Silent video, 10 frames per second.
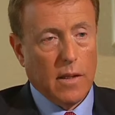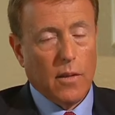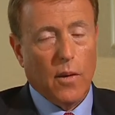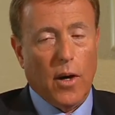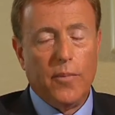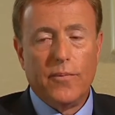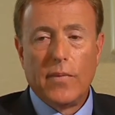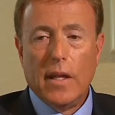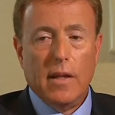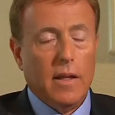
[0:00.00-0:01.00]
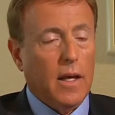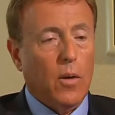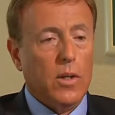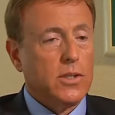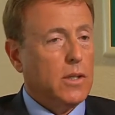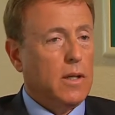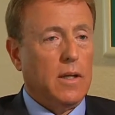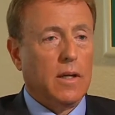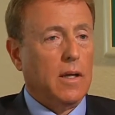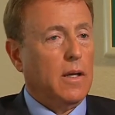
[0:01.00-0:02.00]
Well, that was
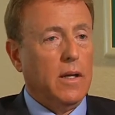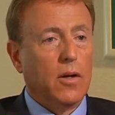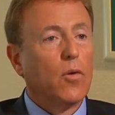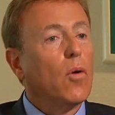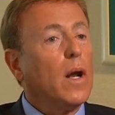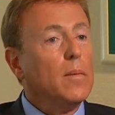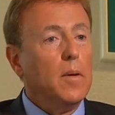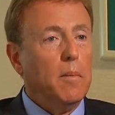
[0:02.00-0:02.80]
an incredible